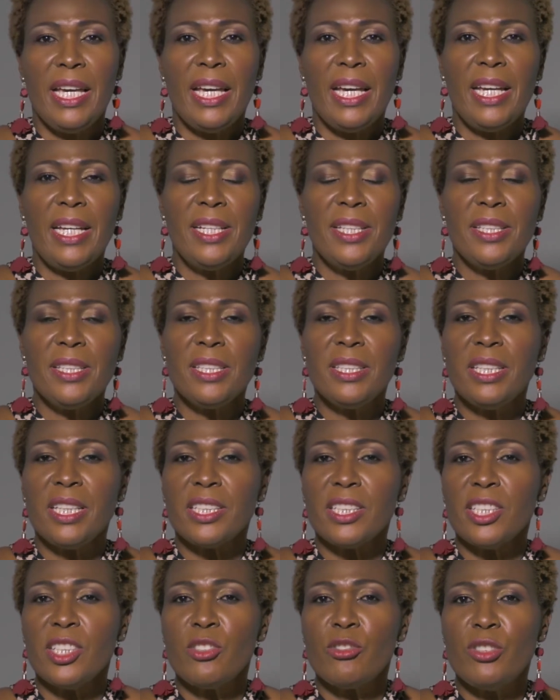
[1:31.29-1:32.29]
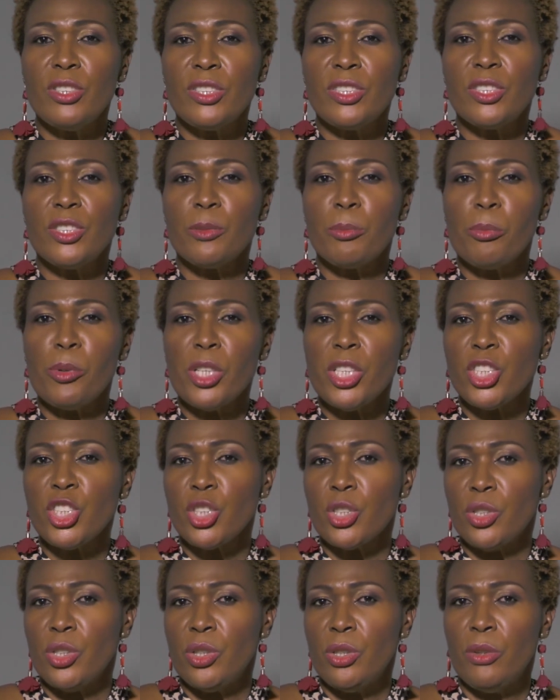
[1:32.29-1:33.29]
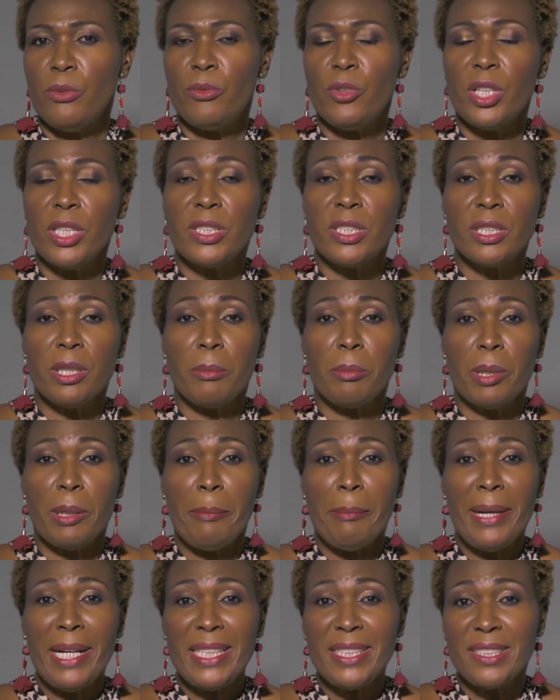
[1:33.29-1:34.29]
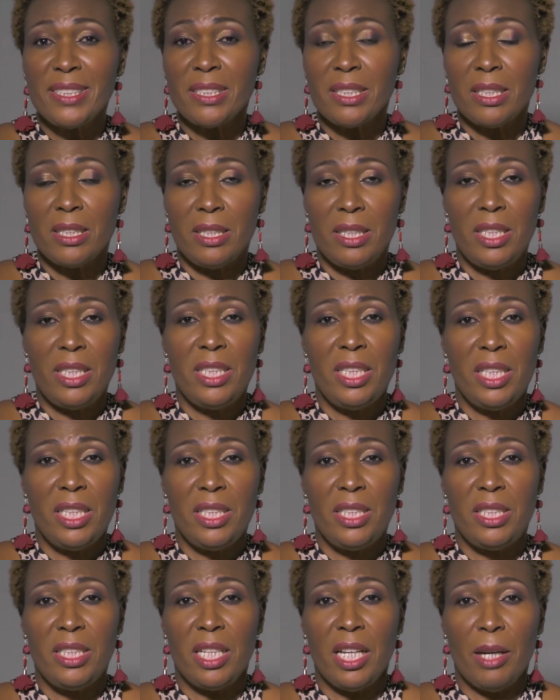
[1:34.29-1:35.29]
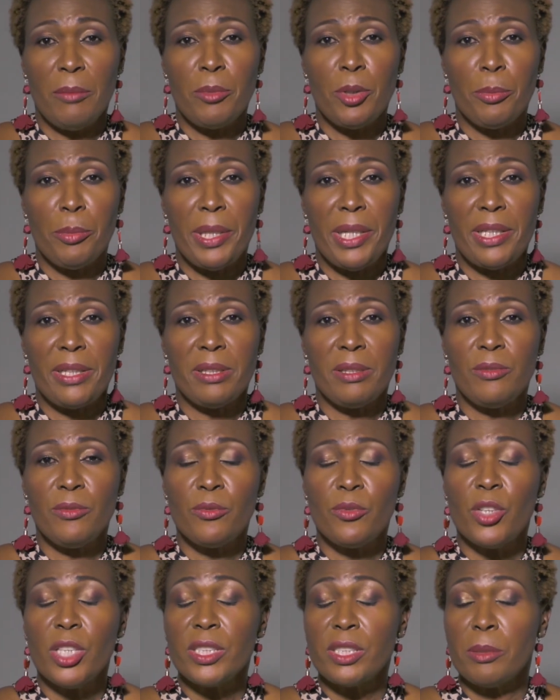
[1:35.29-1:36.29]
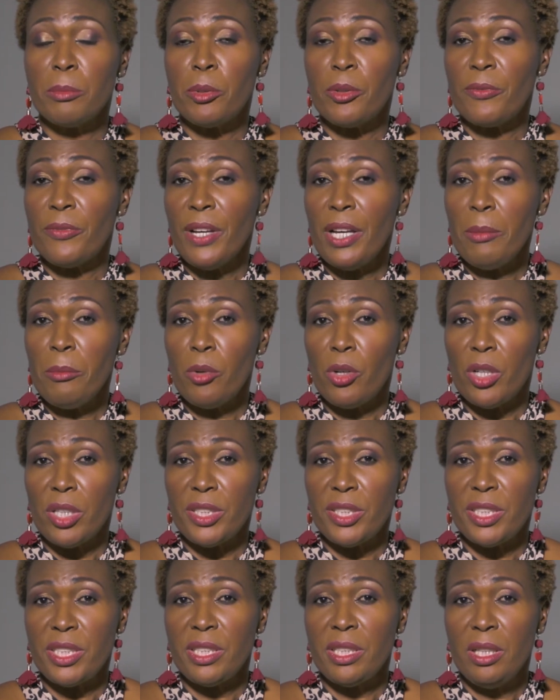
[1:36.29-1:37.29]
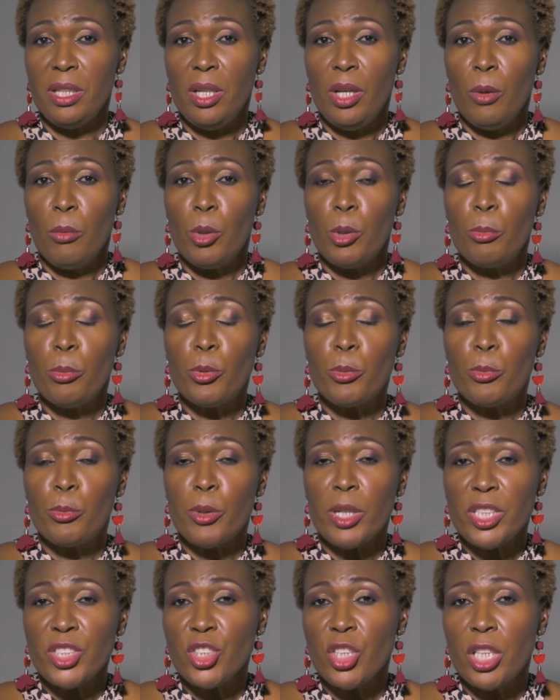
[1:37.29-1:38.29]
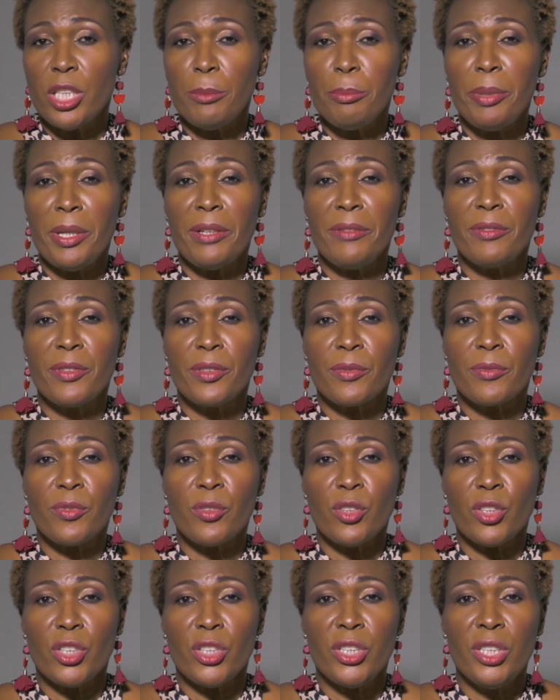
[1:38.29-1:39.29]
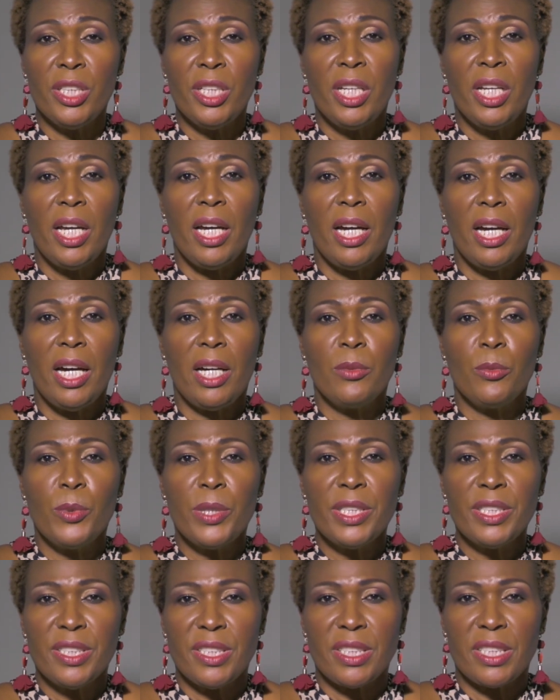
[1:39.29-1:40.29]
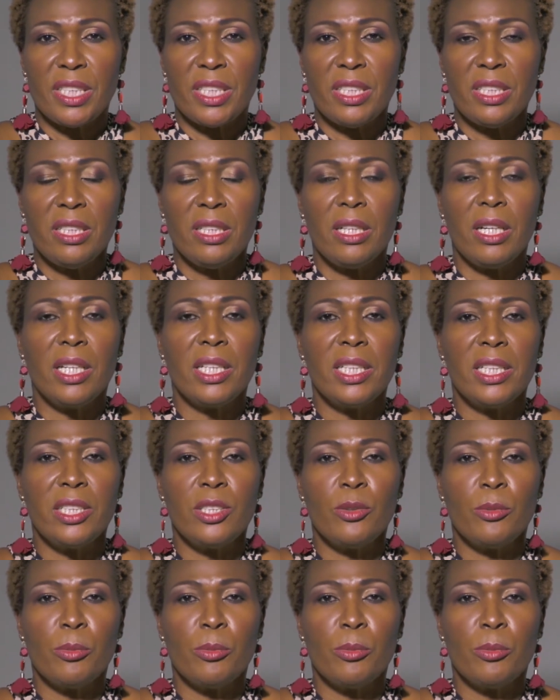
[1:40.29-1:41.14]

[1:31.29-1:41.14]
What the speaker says: Anything that increases the pressure, for example, a mass in the abdomen, for example, fibroids, will put pressure on the pelvic floor and weakens it and lead to